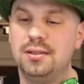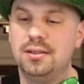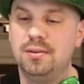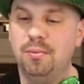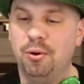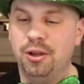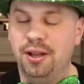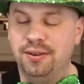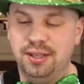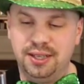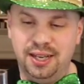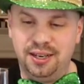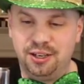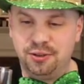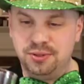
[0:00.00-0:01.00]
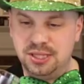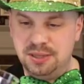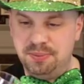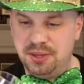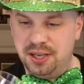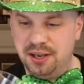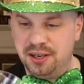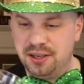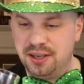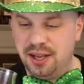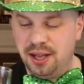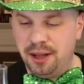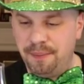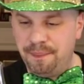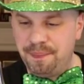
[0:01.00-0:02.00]
Boy, you have to kind of go deep there.
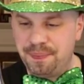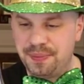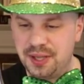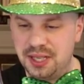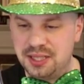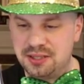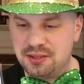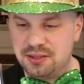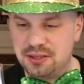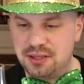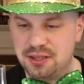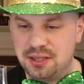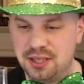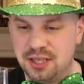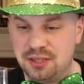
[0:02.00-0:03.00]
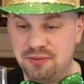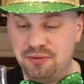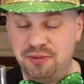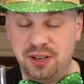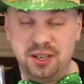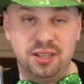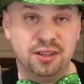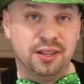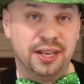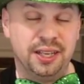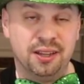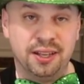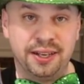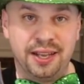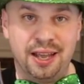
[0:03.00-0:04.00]
It's very
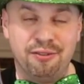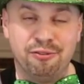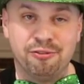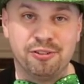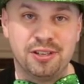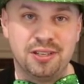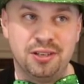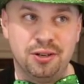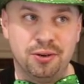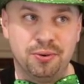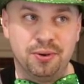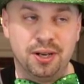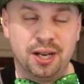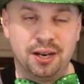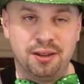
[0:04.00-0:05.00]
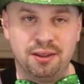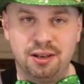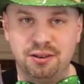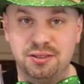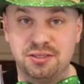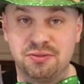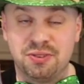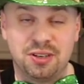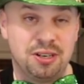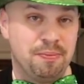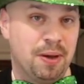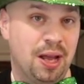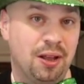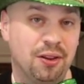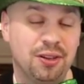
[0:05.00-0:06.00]
light. Like every note out of there is very
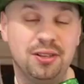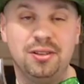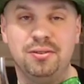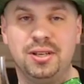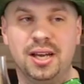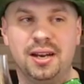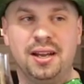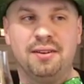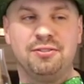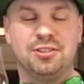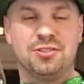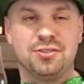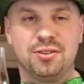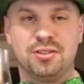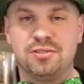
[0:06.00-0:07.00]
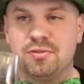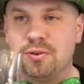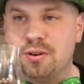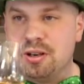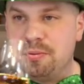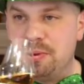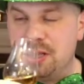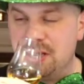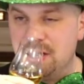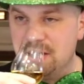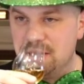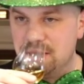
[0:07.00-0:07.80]
mild. You kind of have to search for it a bit.